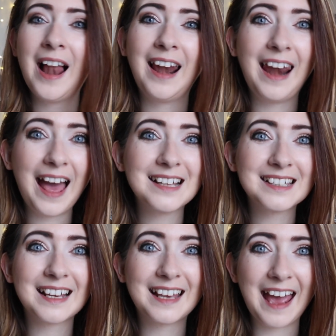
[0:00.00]

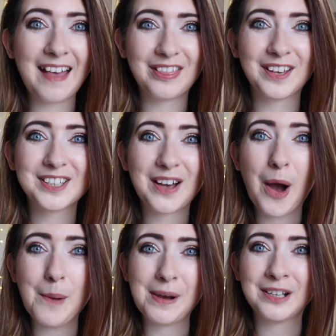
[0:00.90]
Let's get this
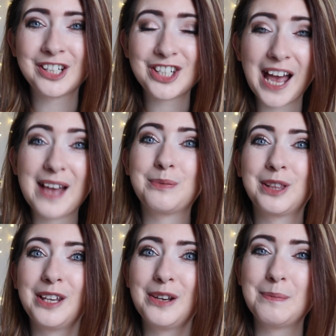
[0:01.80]
up and shared
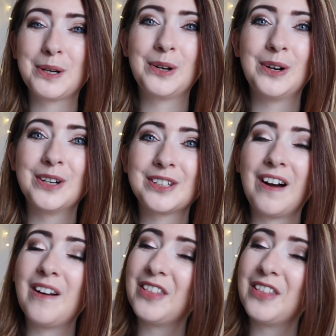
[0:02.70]
with you because